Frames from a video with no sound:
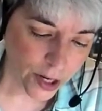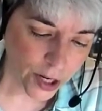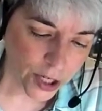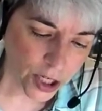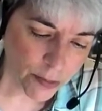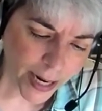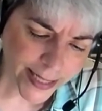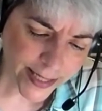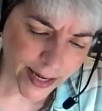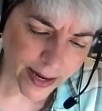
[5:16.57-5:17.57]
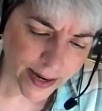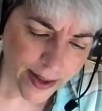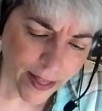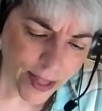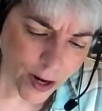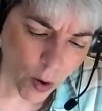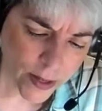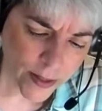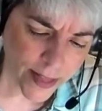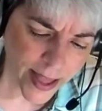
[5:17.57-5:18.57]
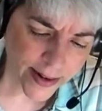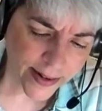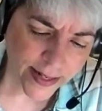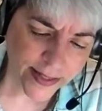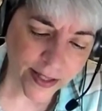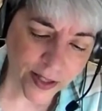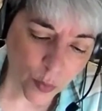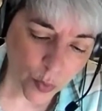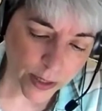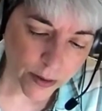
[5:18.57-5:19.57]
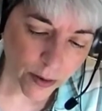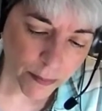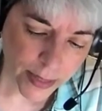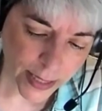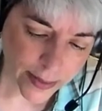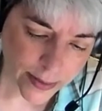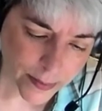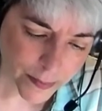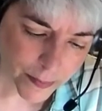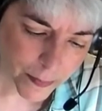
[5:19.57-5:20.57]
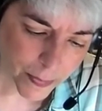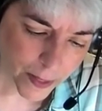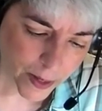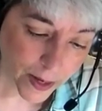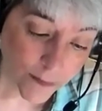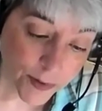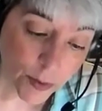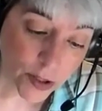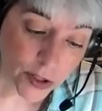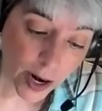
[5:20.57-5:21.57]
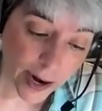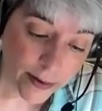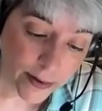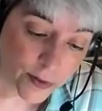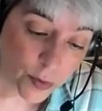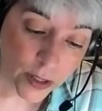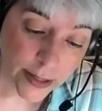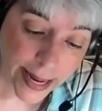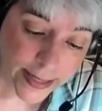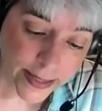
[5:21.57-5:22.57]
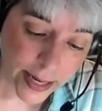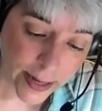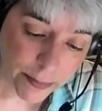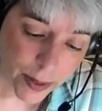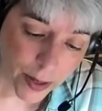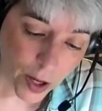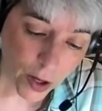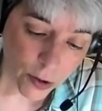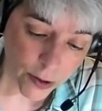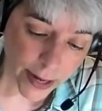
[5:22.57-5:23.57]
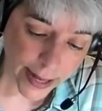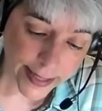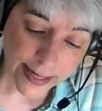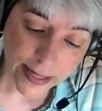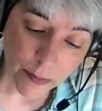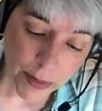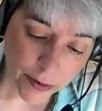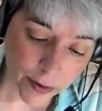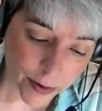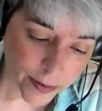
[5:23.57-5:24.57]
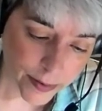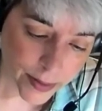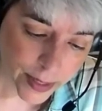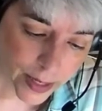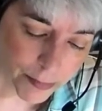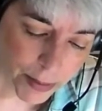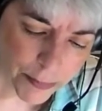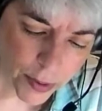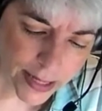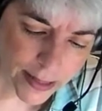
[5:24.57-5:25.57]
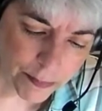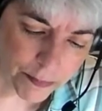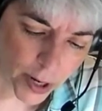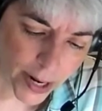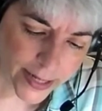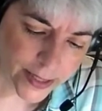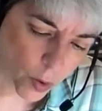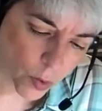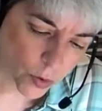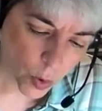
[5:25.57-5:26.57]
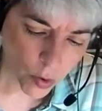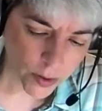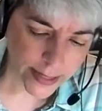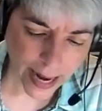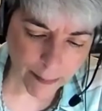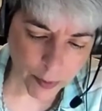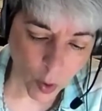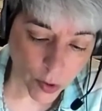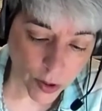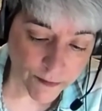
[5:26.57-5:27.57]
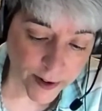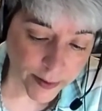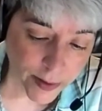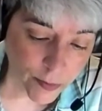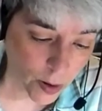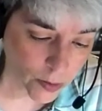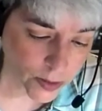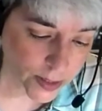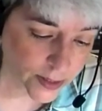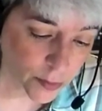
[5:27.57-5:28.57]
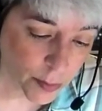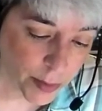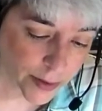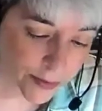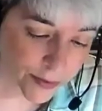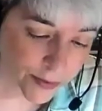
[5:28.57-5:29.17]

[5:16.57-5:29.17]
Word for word: You might say that only then is it the real meat. If you are tired of the real landscape, look at it in a mirror. By putting bread, gold, horse, apple, or the very roads into a myth.